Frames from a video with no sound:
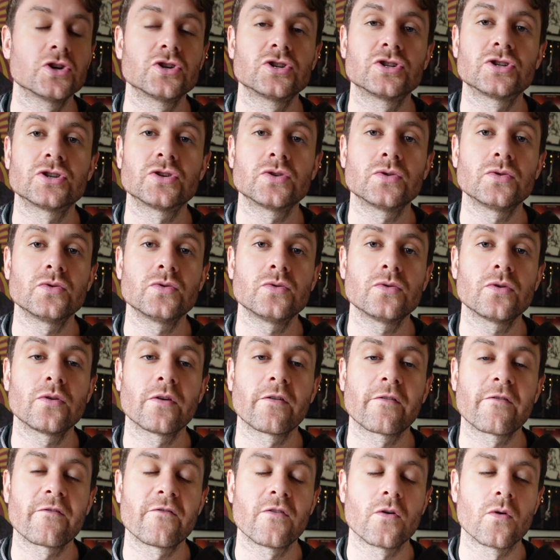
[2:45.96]

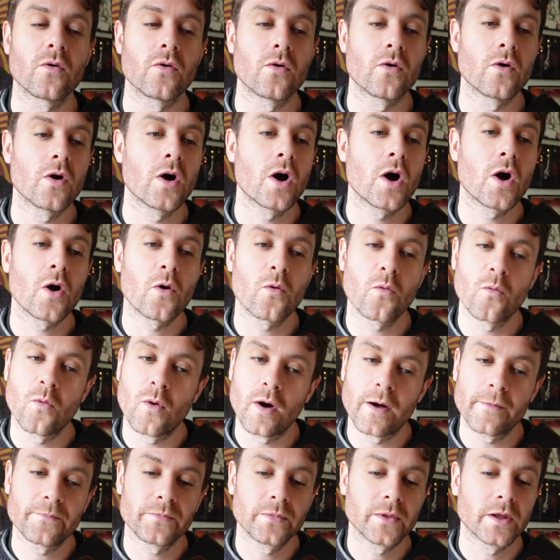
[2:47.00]
2, 4,
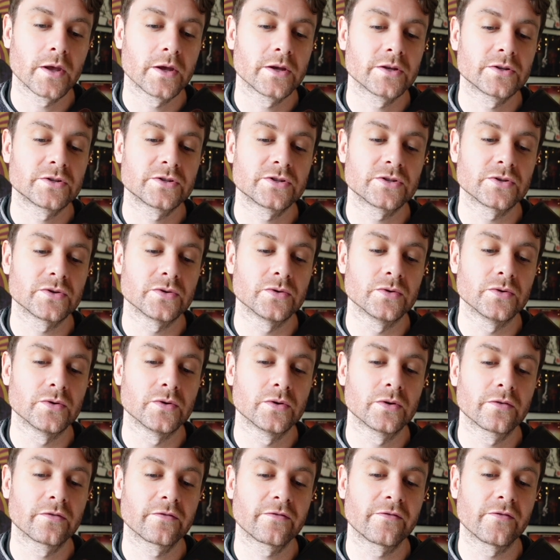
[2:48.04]
1,
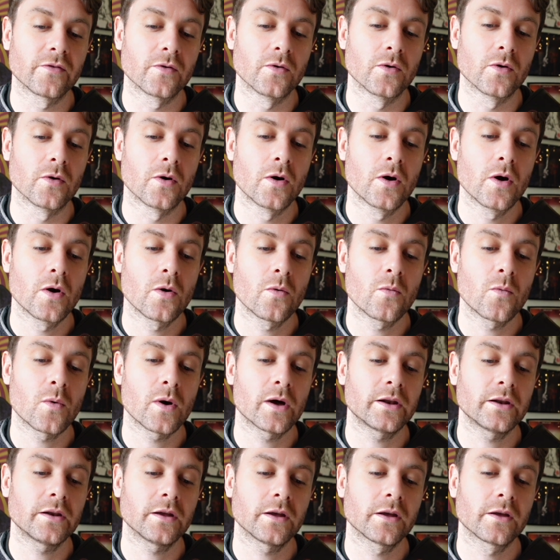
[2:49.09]
2, 4,
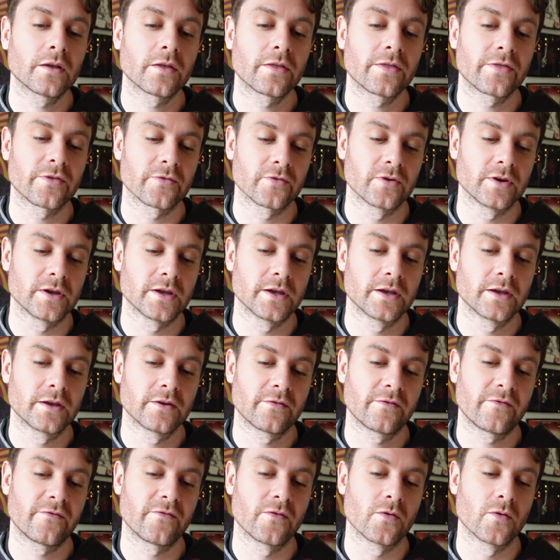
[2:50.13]
1, 3,
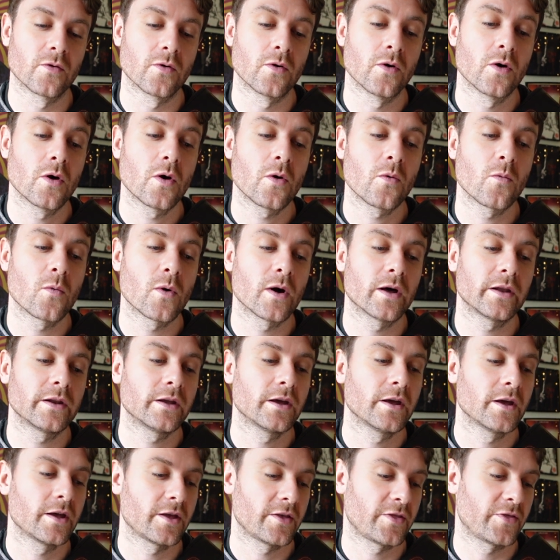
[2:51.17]
4,
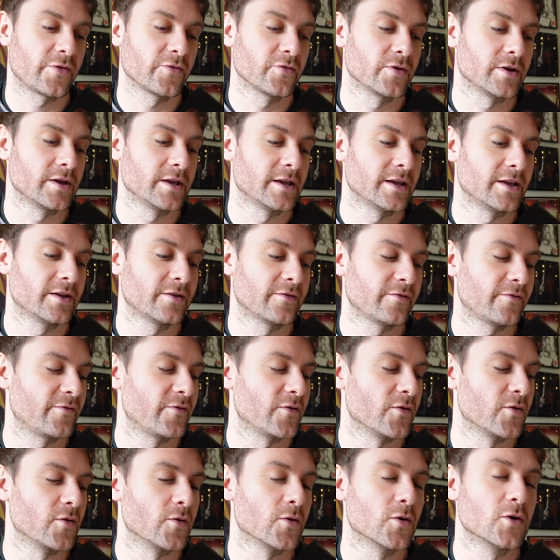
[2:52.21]
1, 3,
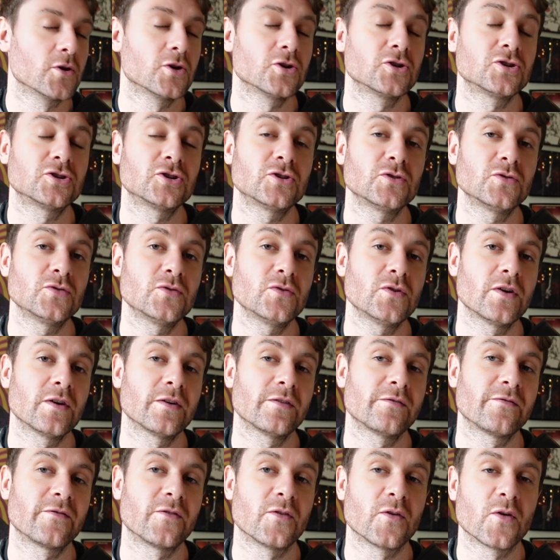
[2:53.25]
4, 2,
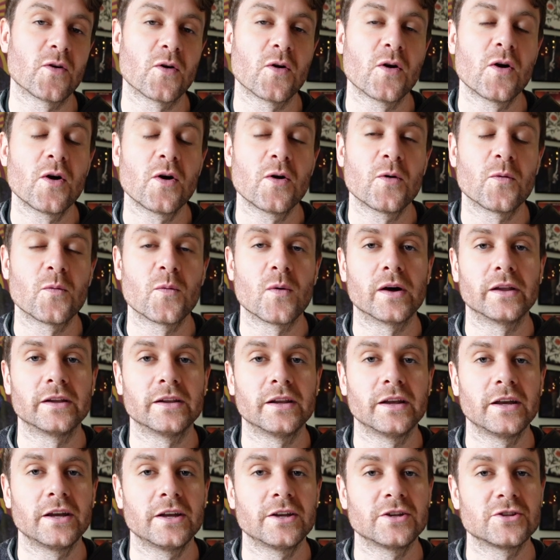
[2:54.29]
4,
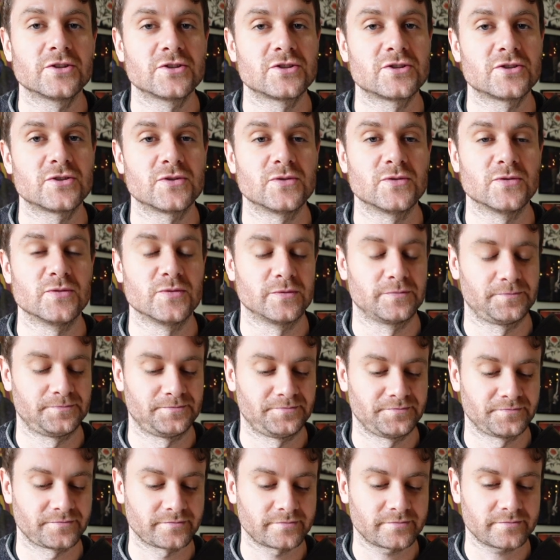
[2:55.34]
1,
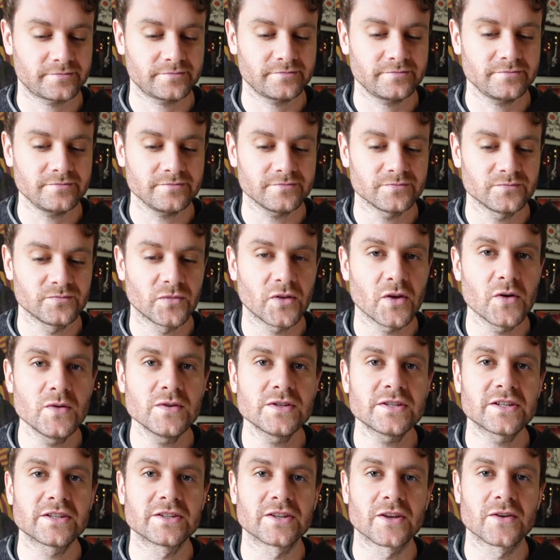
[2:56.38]
2. Those
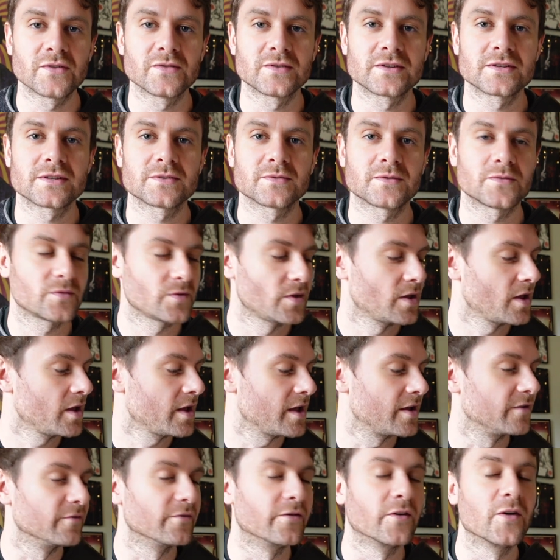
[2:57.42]
are the notes
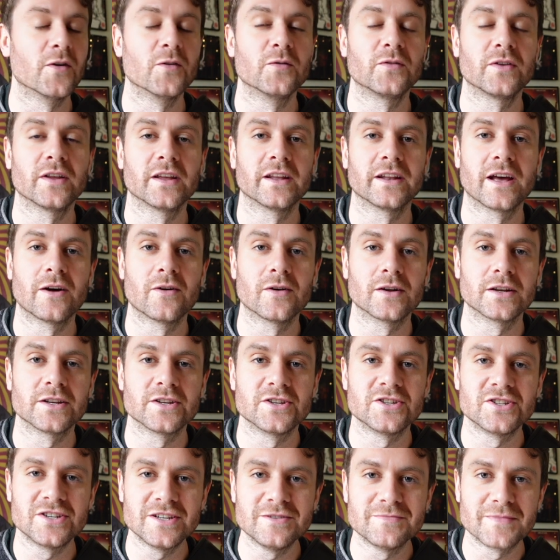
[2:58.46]
involved in our
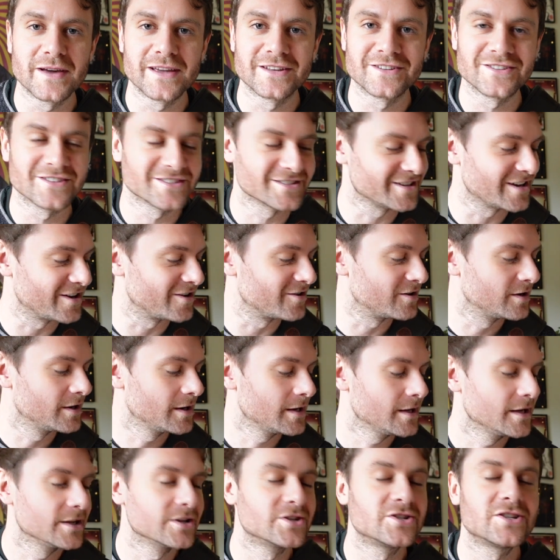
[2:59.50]
G major scale.
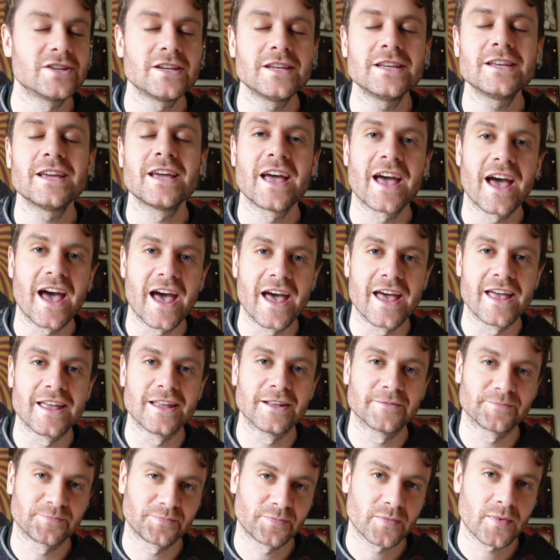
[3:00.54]
G,
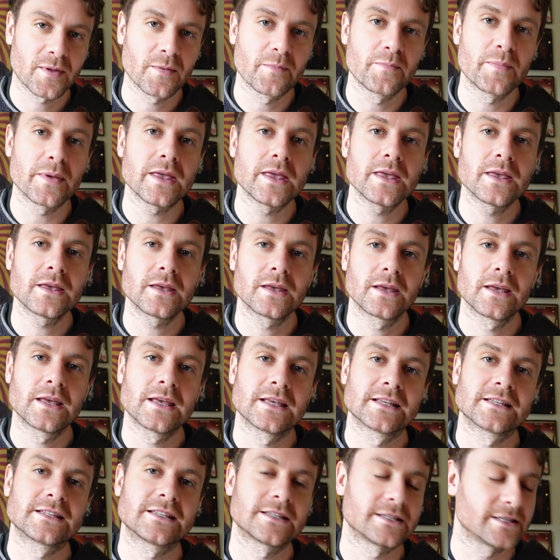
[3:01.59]
A, B,
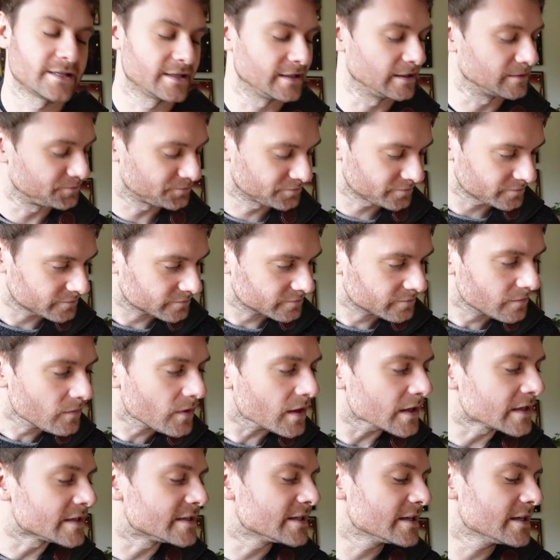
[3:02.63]
C,
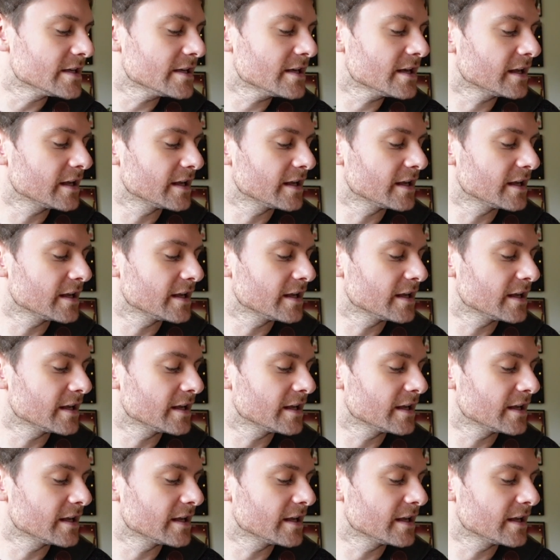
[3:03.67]
D,